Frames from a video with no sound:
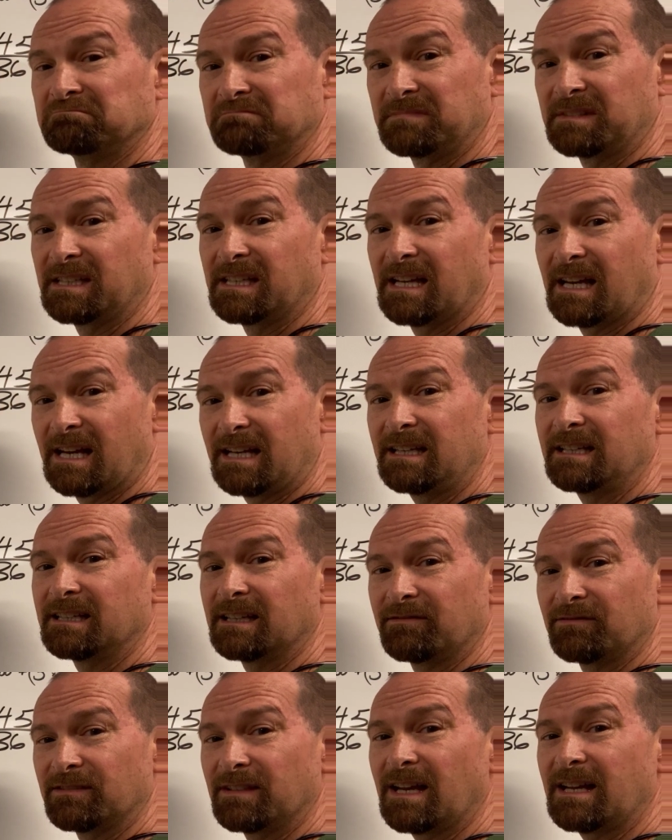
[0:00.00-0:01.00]
Yeah, I
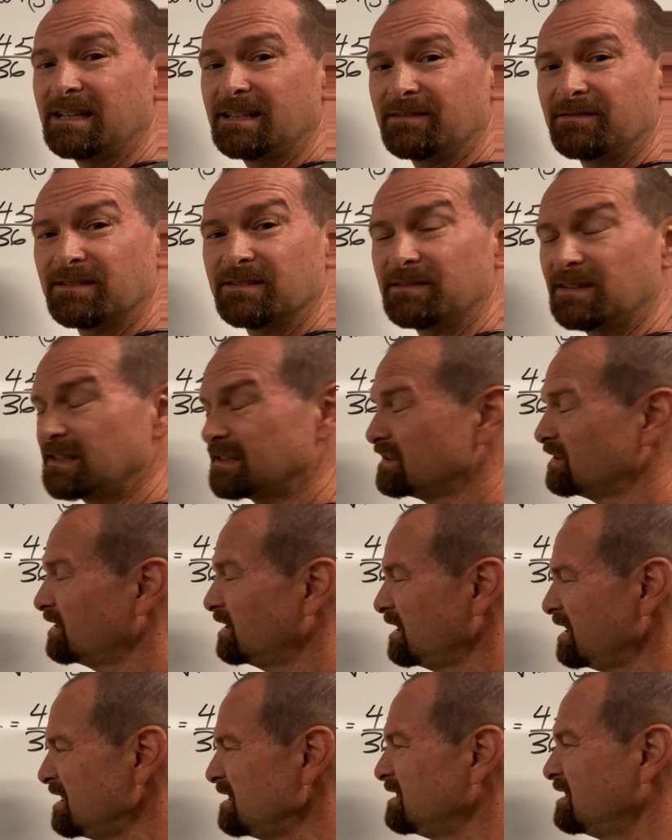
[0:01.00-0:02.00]
took
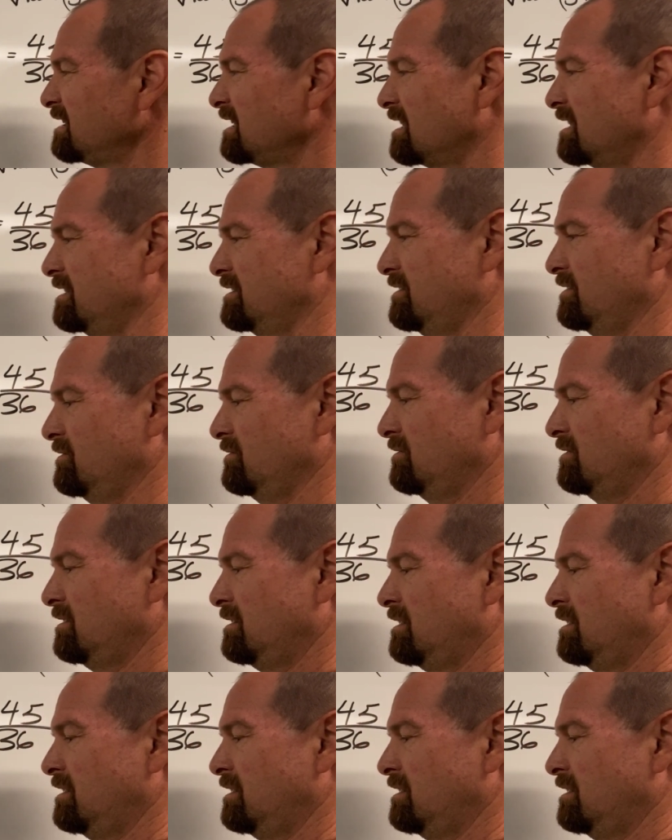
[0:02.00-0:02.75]
it easy on you.